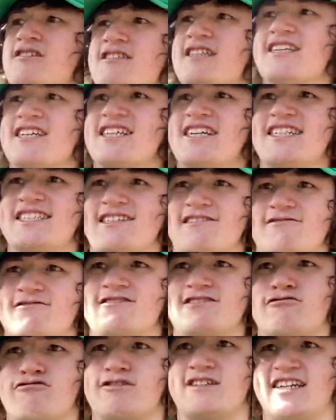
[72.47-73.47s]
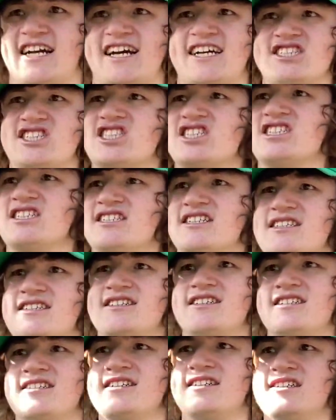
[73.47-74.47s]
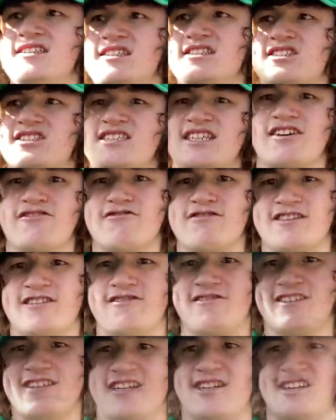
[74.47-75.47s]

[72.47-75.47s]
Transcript: because of DoorDash. It's like really, really